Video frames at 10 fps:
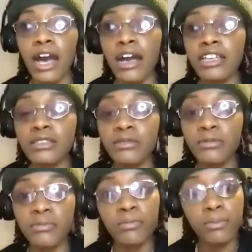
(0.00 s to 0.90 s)
us
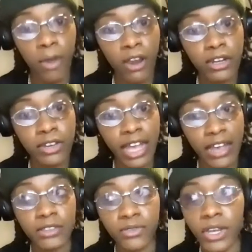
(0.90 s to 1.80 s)
partnering
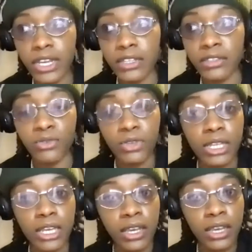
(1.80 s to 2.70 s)
as friends
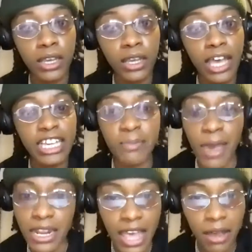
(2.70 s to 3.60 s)
really
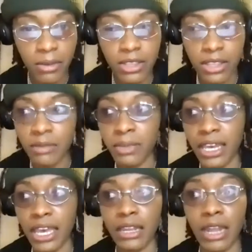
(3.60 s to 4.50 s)
expanded that within
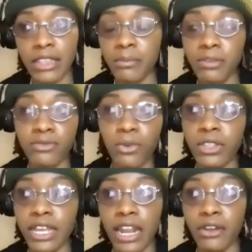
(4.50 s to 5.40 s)
me. And I think before
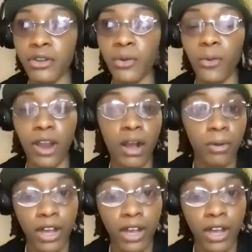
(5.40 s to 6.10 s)
that, I don't know where I